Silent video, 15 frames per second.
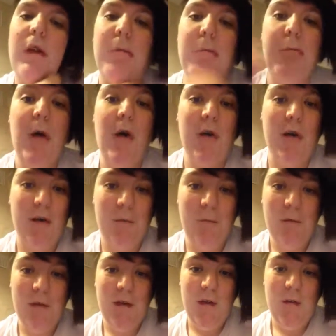tomorrow
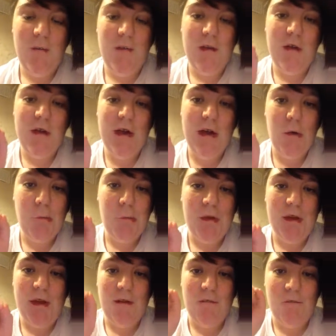there shall
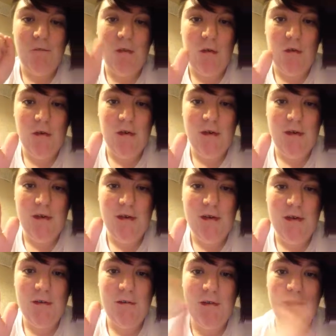be a vlog,
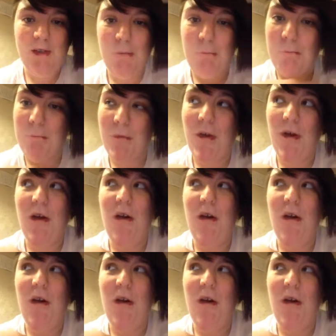because I'm